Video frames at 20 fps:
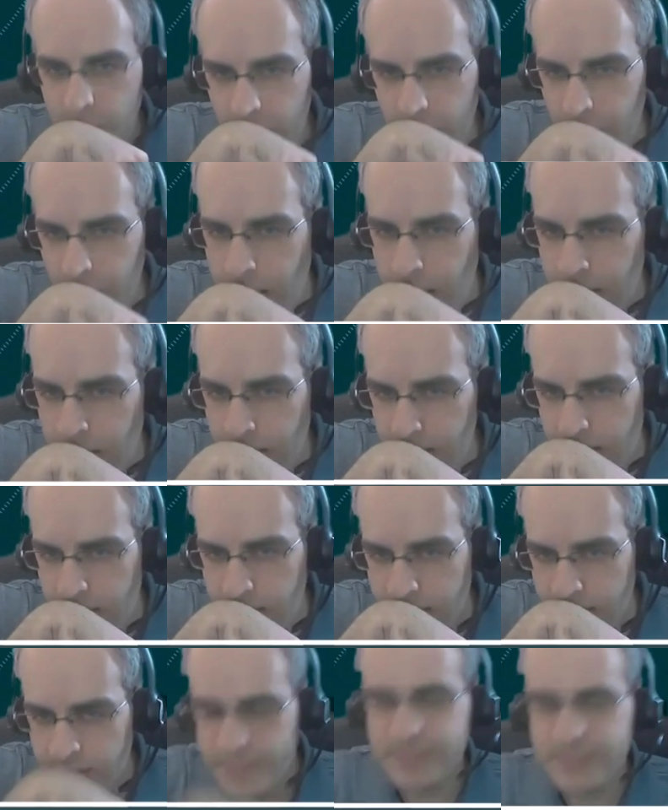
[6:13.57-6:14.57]

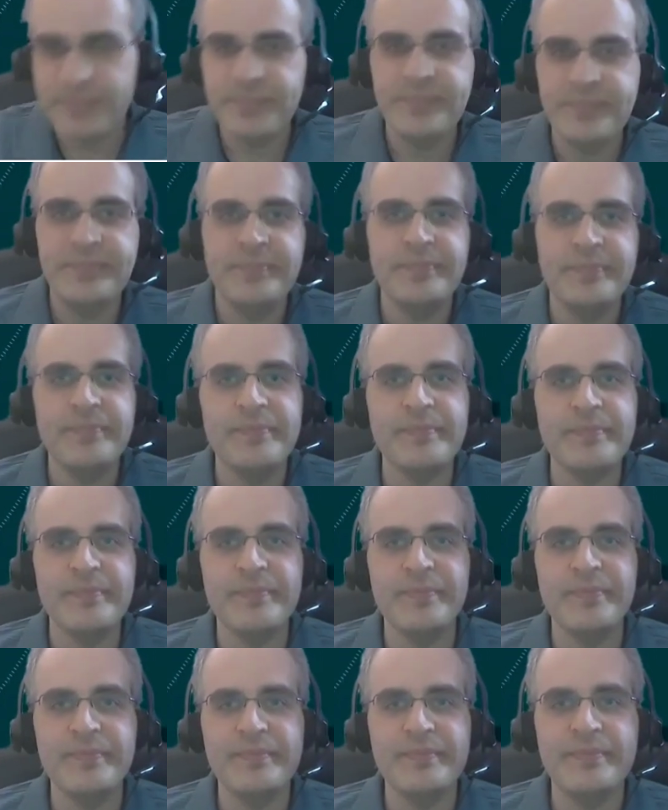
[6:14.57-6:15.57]

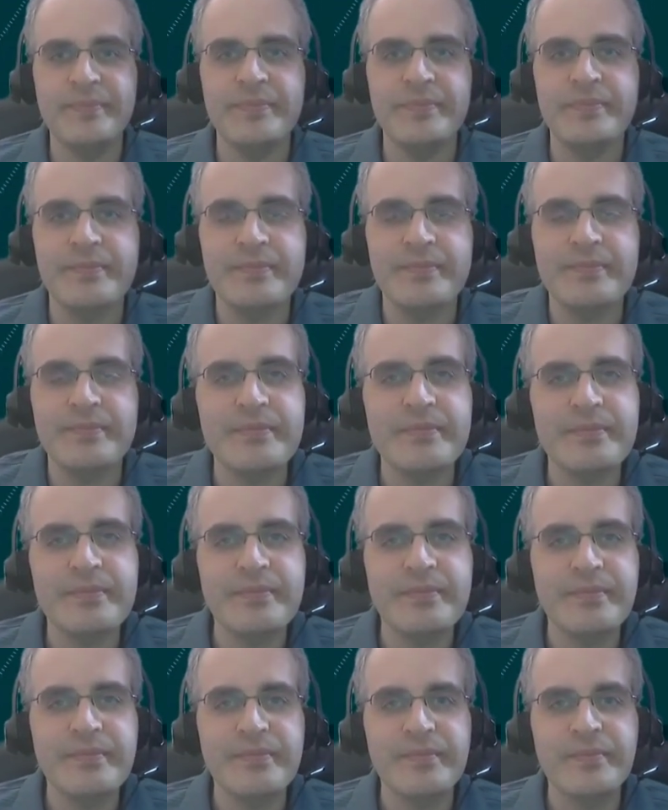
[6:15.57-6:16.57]

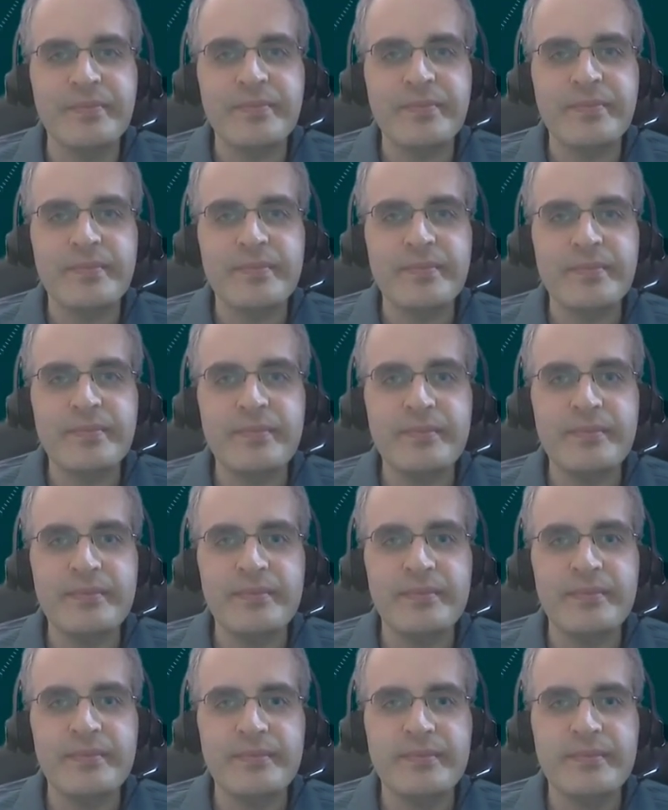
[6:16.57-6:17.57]

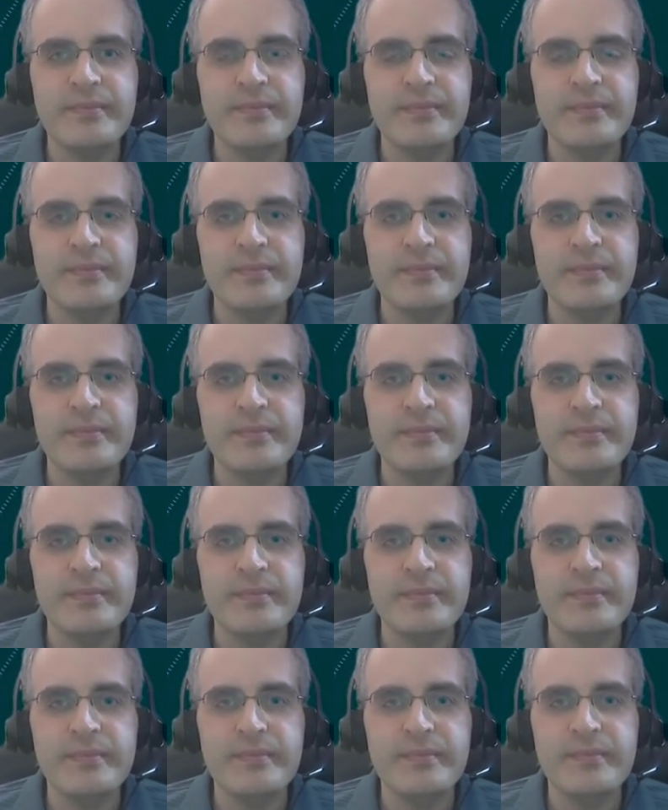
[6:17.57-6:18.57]

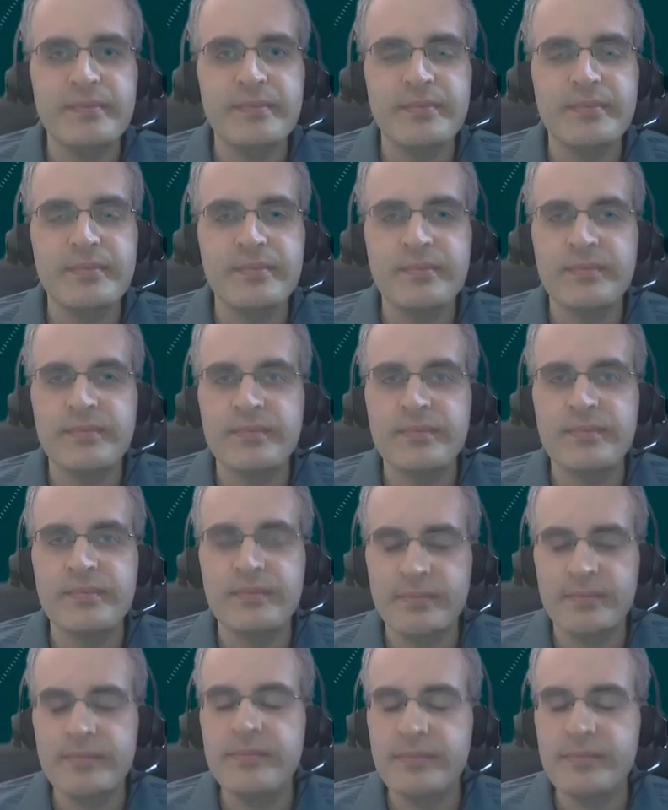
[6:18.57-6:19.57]

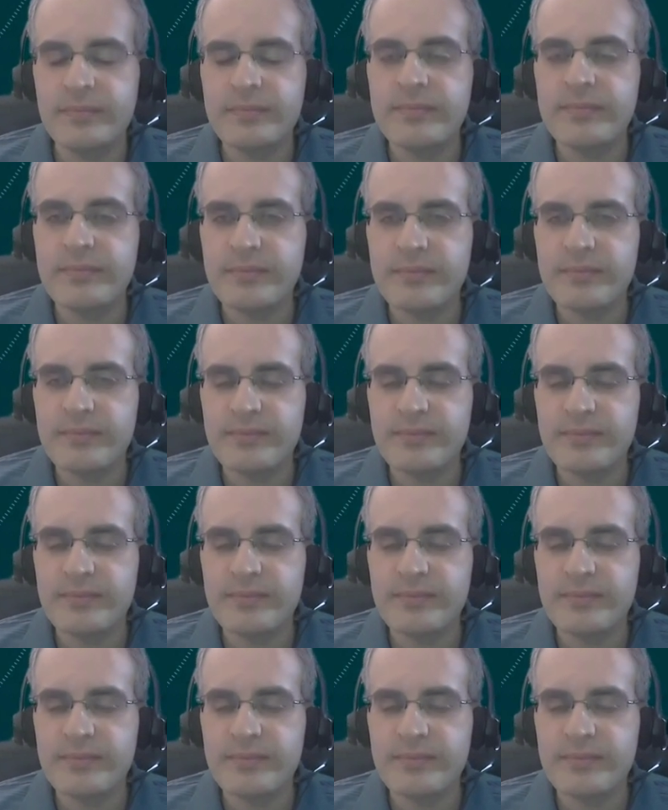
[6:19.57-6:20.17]
[no speech]